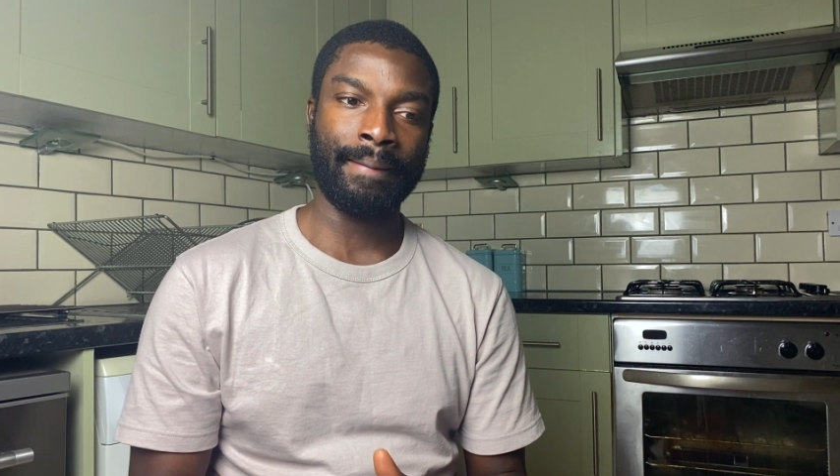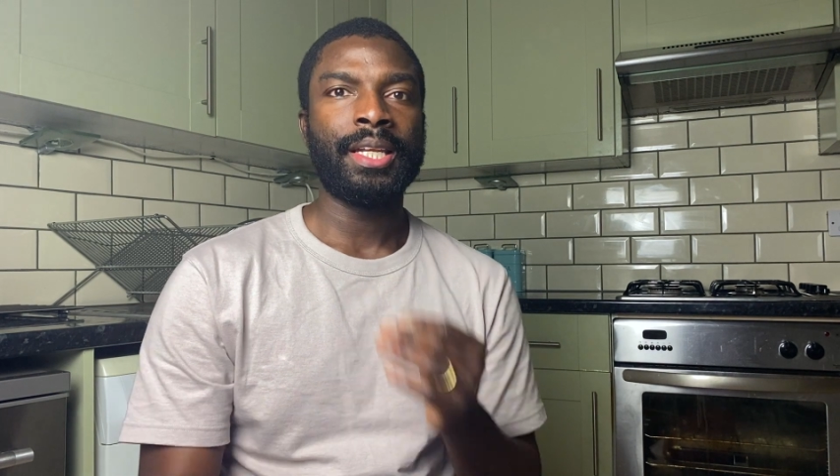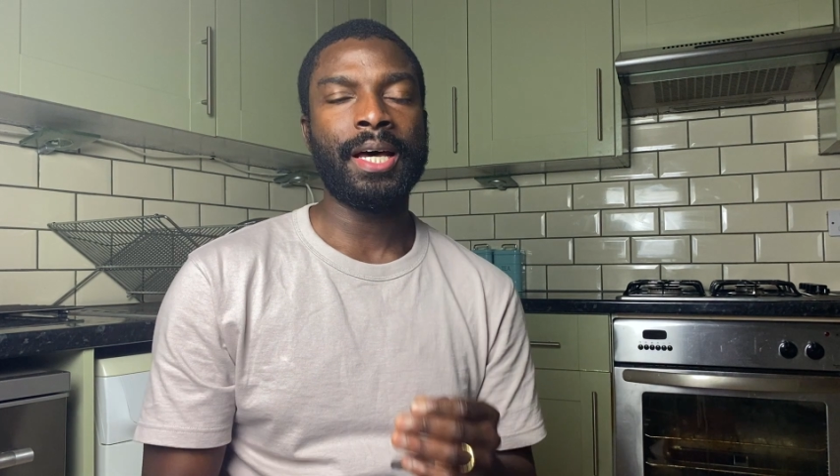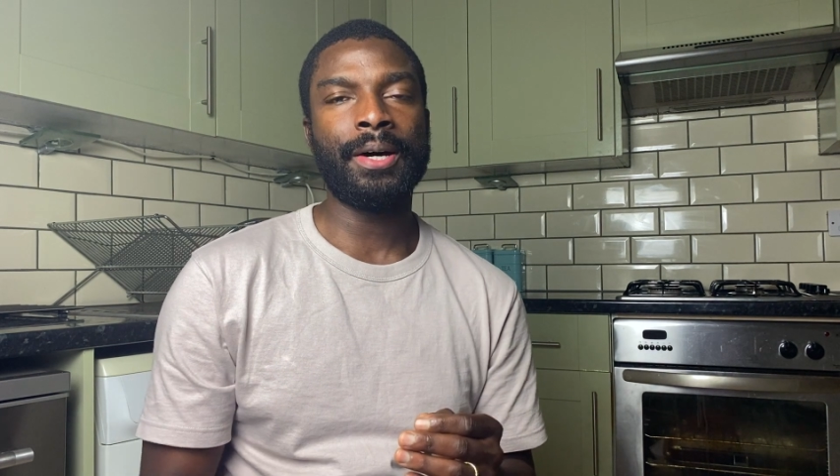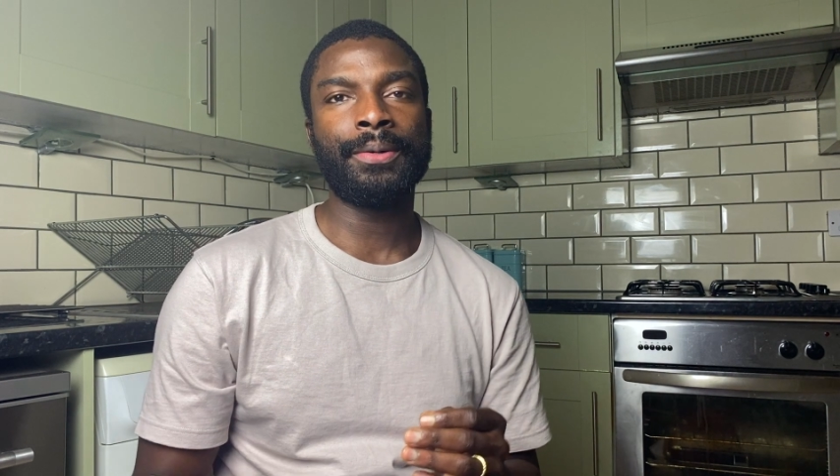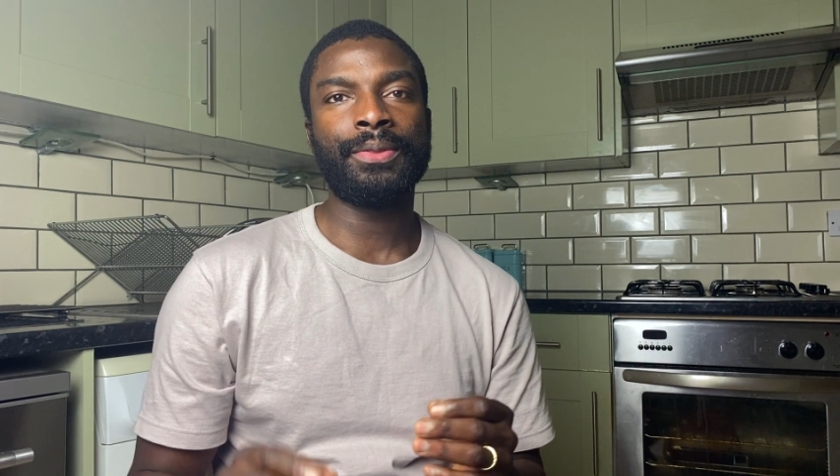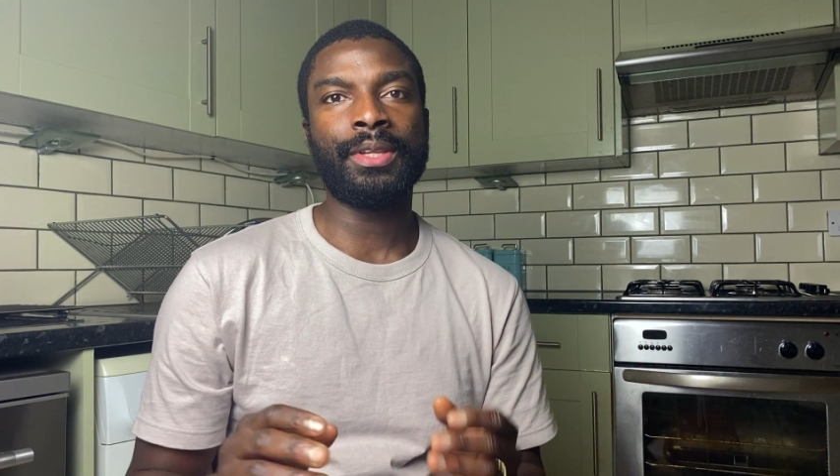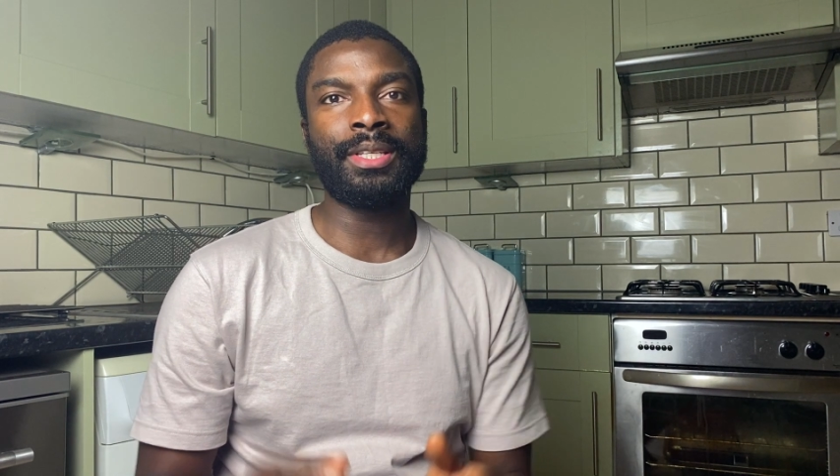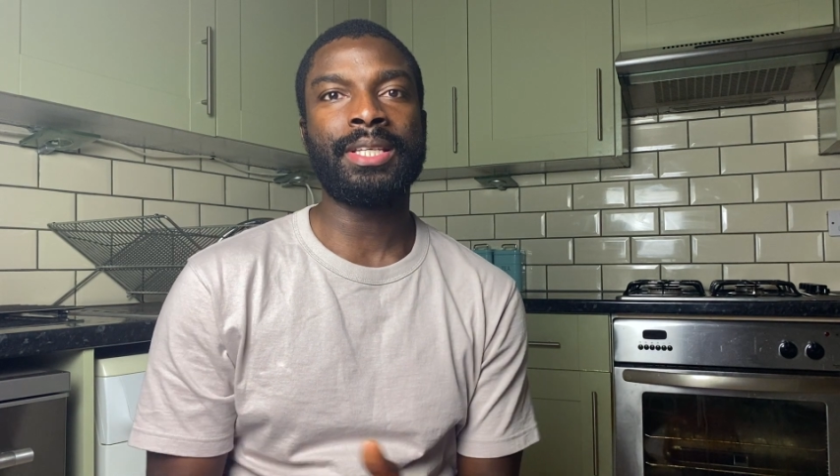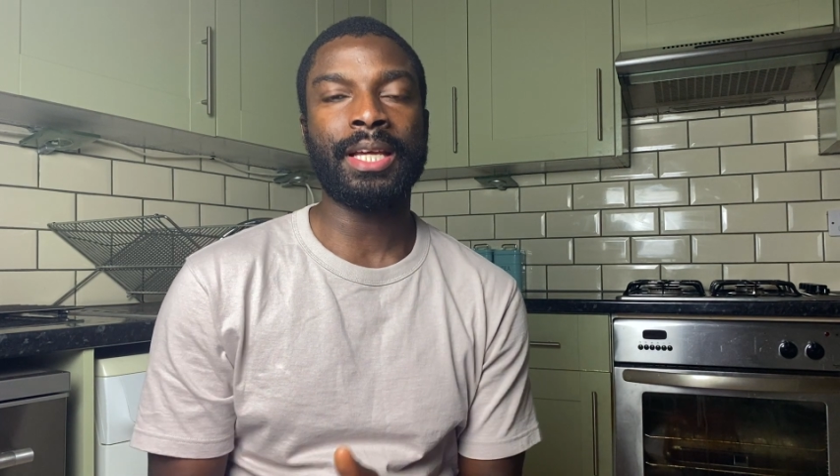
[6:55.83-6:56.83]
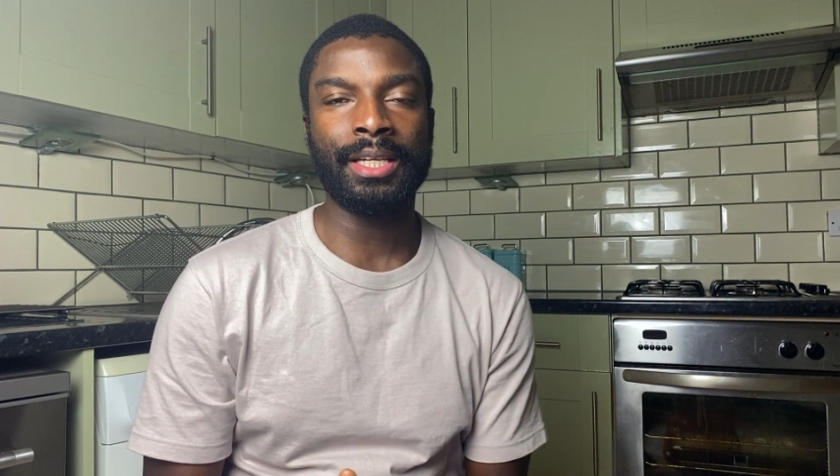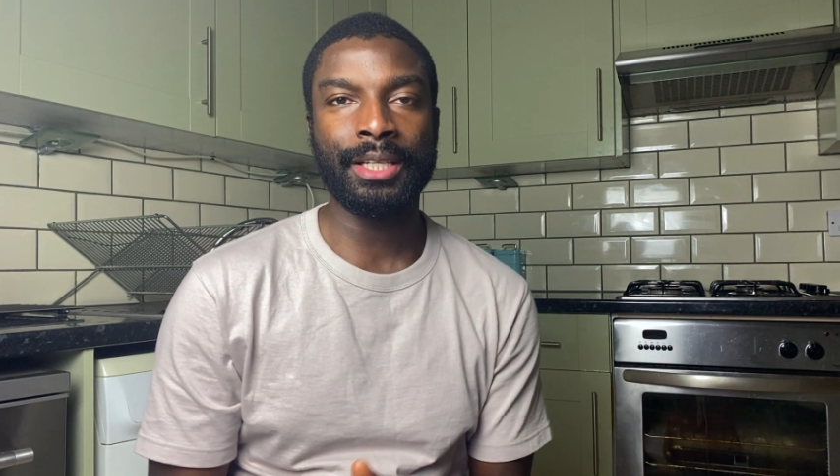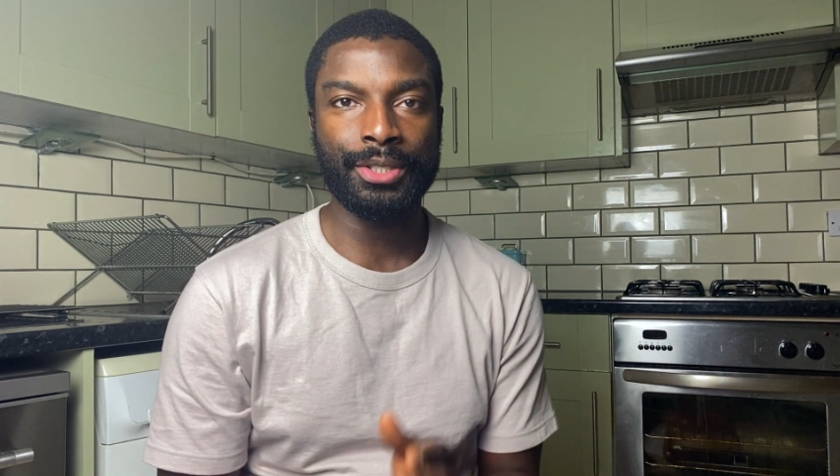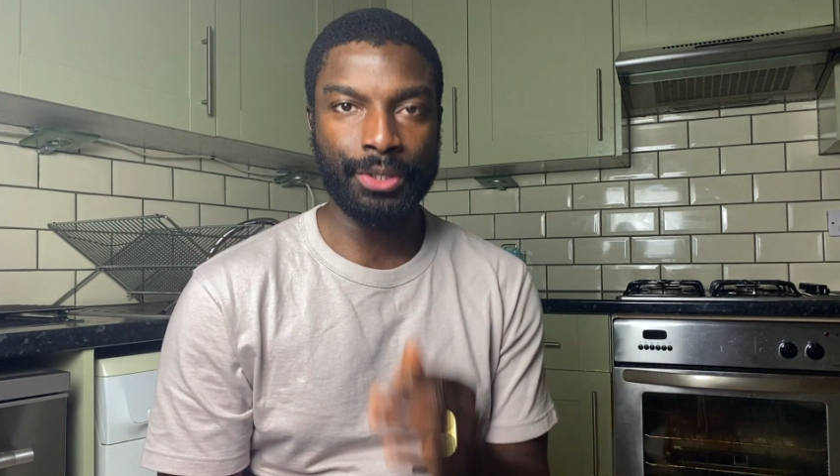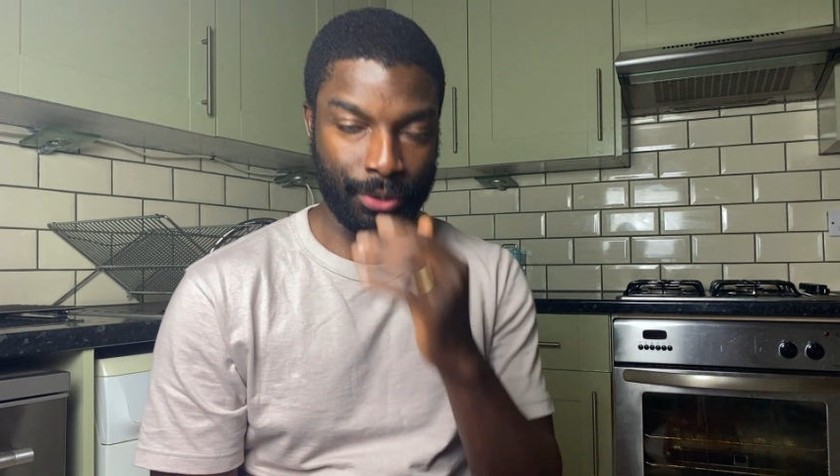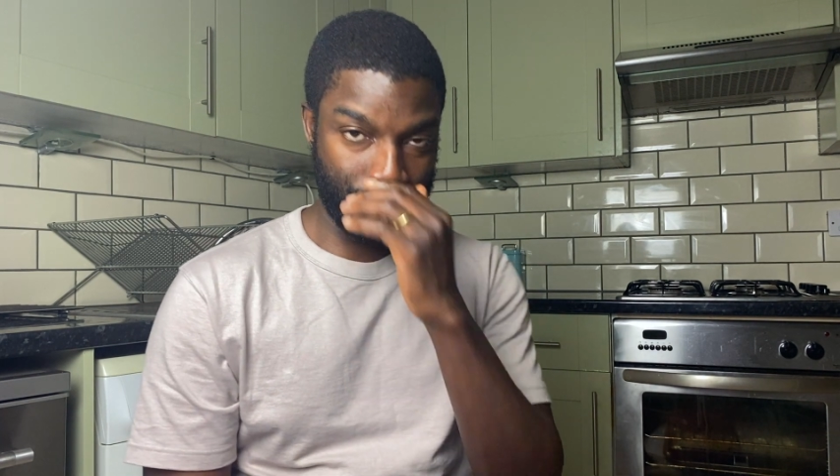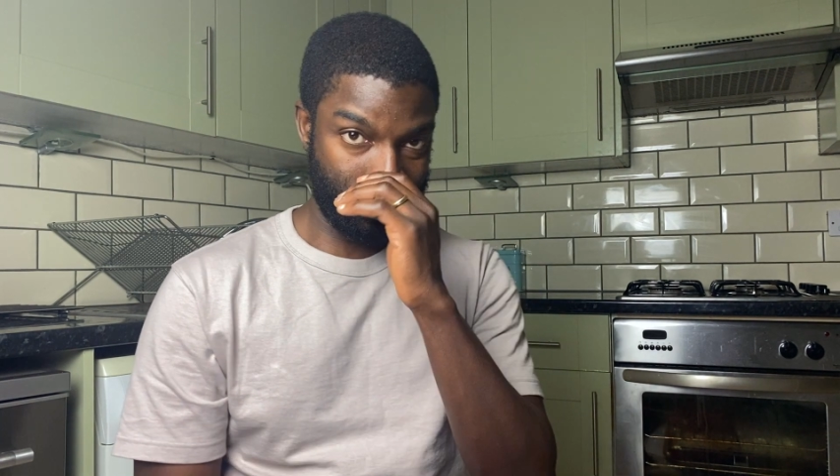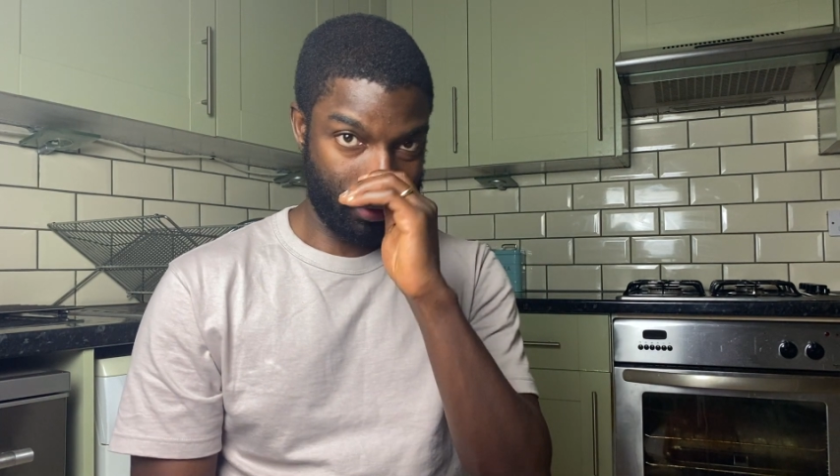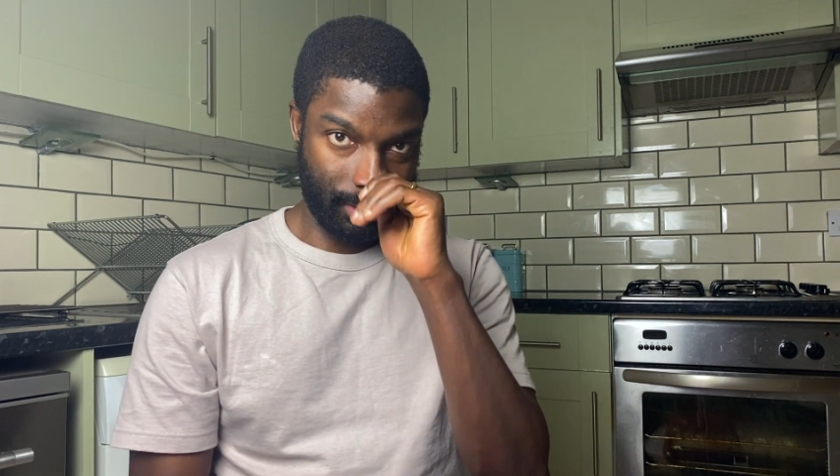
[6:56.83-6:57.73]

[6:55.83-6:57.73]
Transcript: Now, the second issue